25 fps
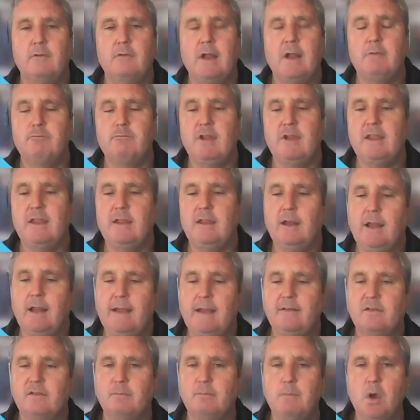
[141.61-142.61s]
It
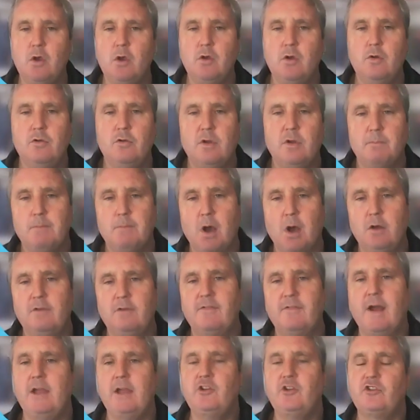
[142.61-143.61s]
regulates mood,
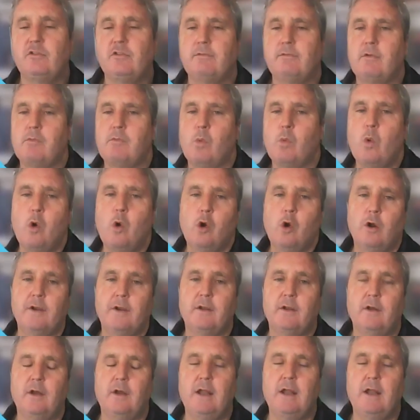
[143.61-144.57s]
motivation, reward,